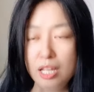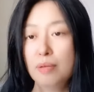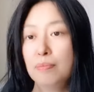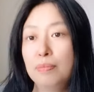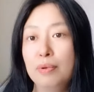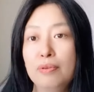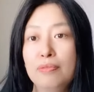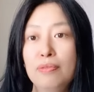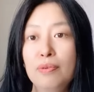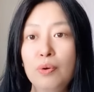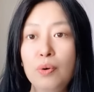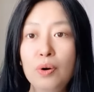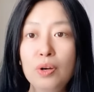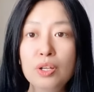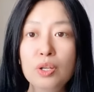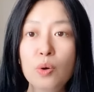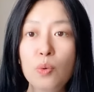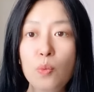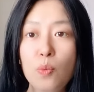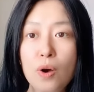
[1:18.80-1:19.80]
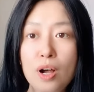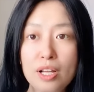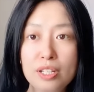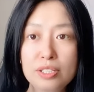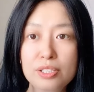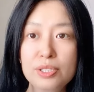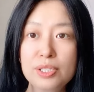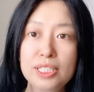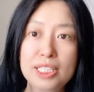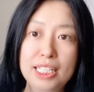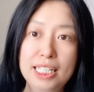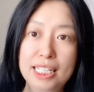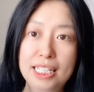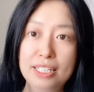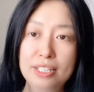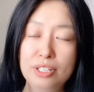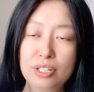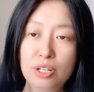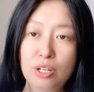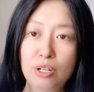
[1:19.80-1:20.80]
before you want to
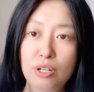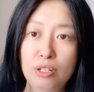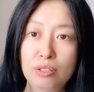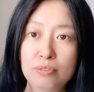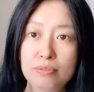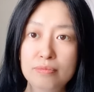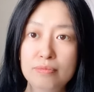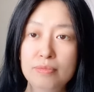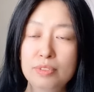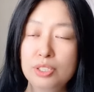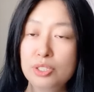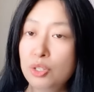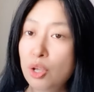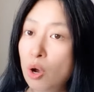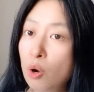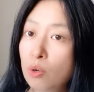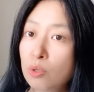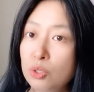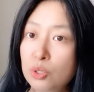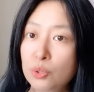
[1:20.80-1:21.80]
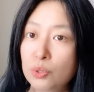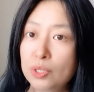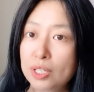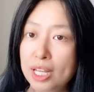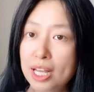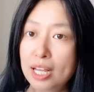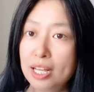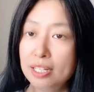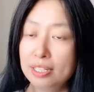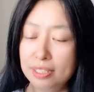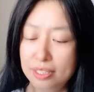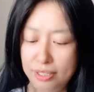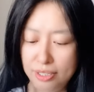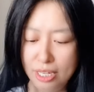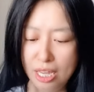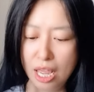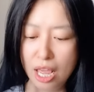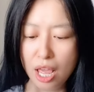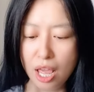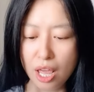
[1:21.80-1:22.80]
delete your Xiaohongshu account,
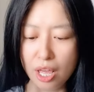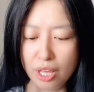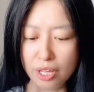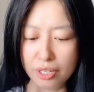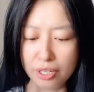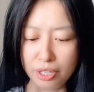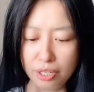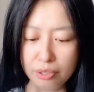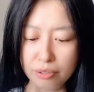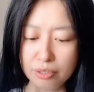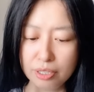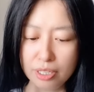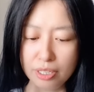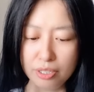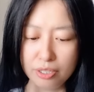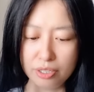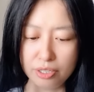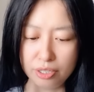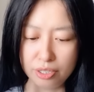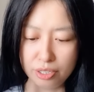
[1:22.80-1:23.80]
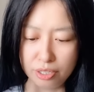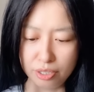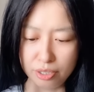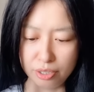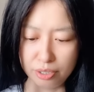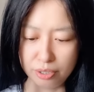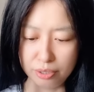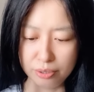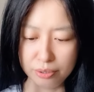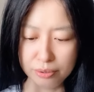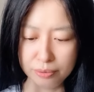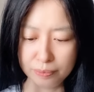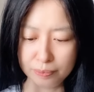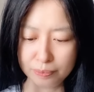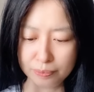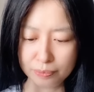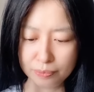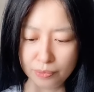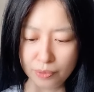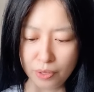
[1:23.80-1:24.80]
you need to
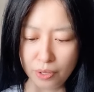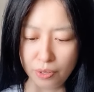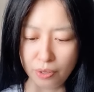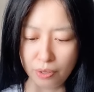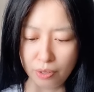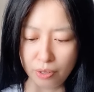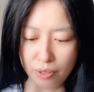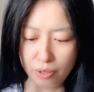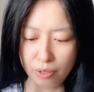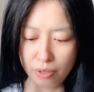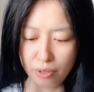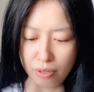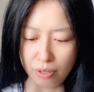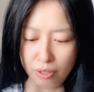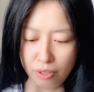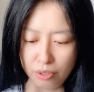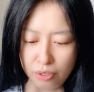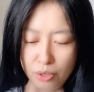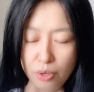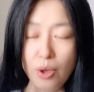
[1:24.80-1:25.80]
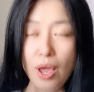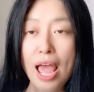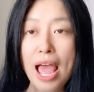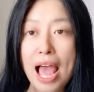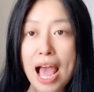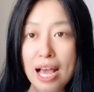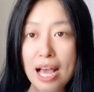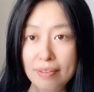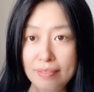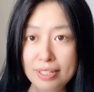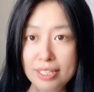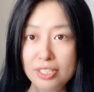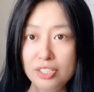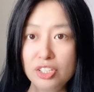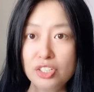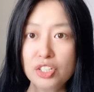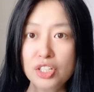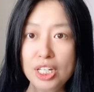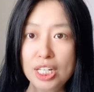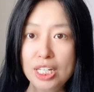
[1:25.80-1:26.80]
you haven't
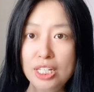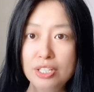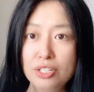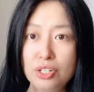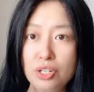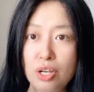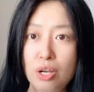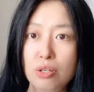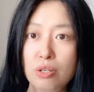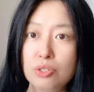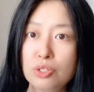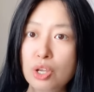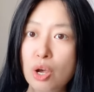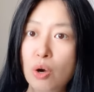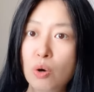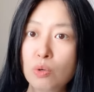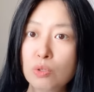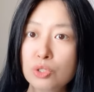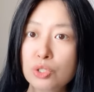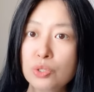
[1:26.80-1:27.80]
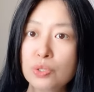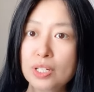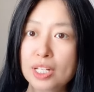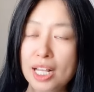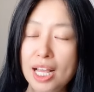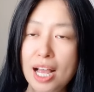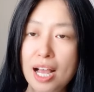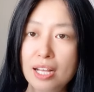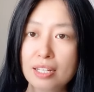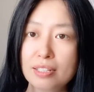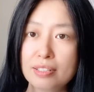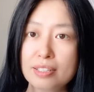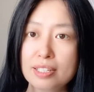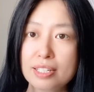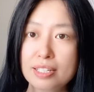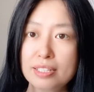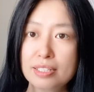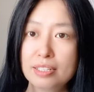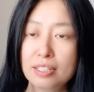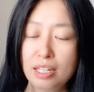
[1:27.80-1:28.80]
changed your Xiaohongshu
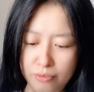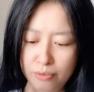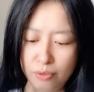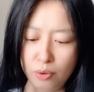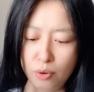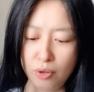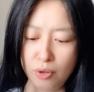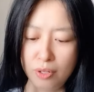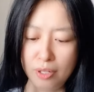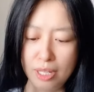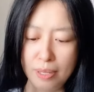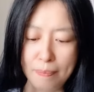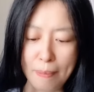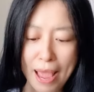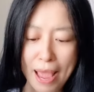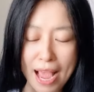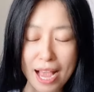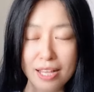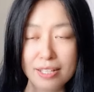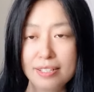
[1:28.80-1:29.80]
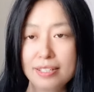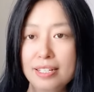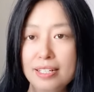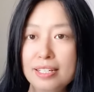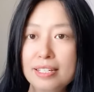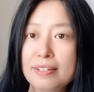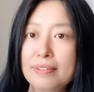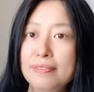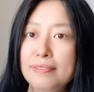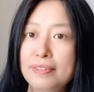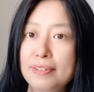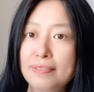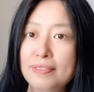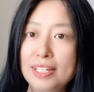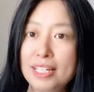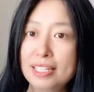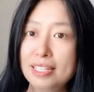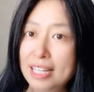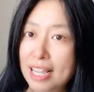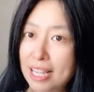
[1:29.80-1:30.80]
account for the past
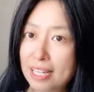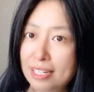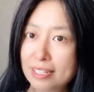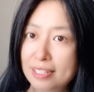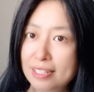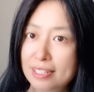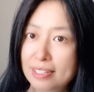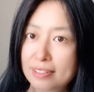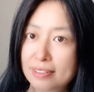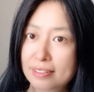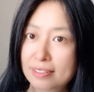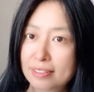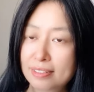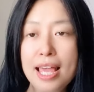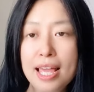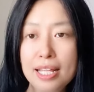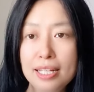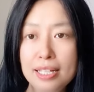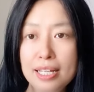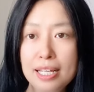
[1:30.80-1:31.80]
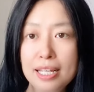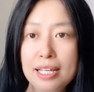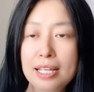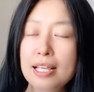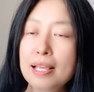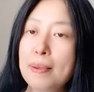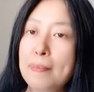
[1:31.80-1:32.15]
15 days. Any